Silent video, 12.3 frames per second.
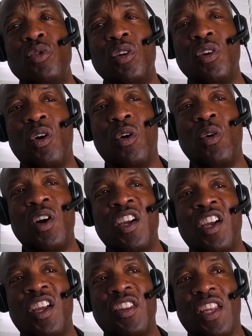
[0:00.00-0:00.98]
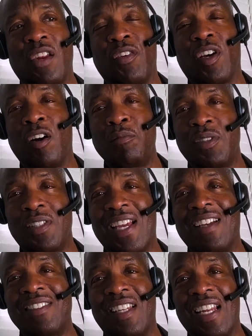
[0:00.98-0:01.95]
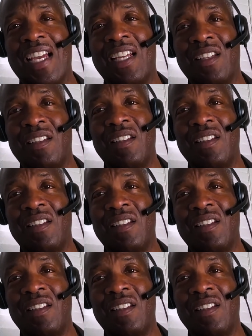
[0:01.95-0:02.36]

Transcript: know that if it comes down to that,